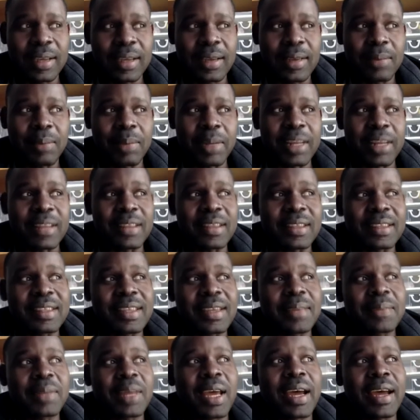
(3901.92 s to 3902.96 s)
But at the
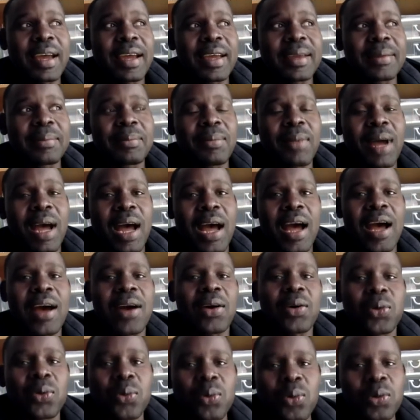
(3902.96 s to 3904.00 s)
same time,
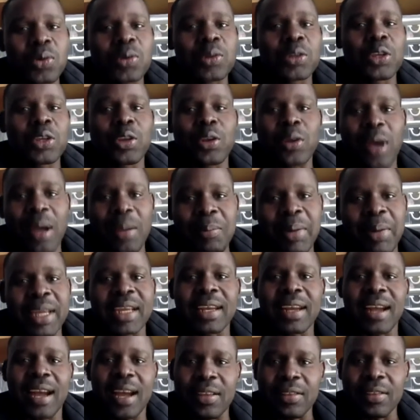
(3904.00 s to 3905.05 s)
how, you know, am I going
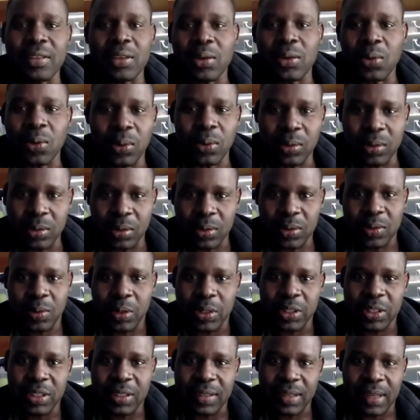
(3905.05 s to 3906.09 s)
to answer all those
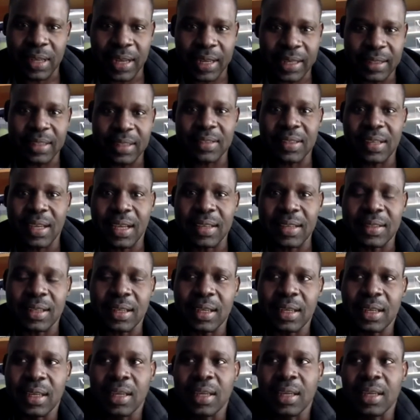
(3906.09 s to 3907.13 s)
questions that I just asked?
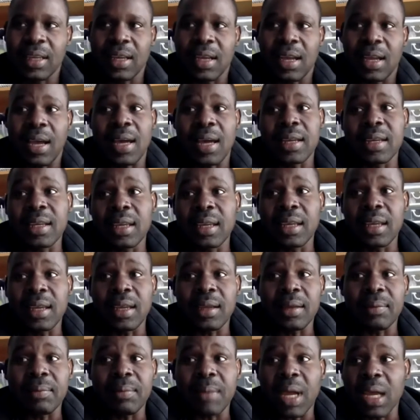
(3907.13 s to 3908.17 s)
And
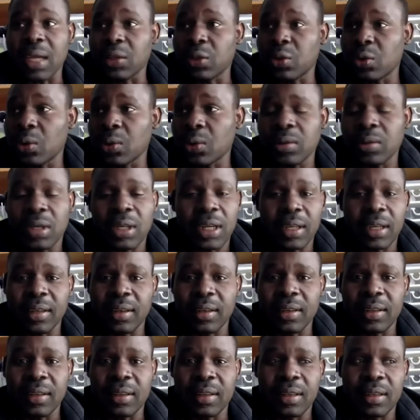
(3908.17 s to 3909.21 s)
I totally
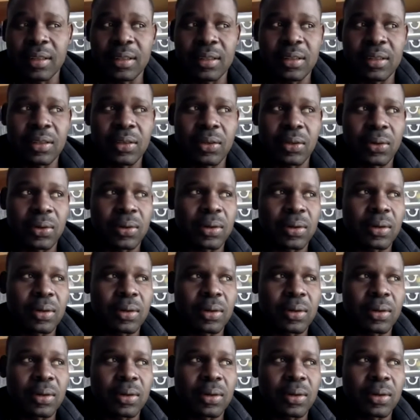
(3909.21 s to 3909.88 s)
agree that, look,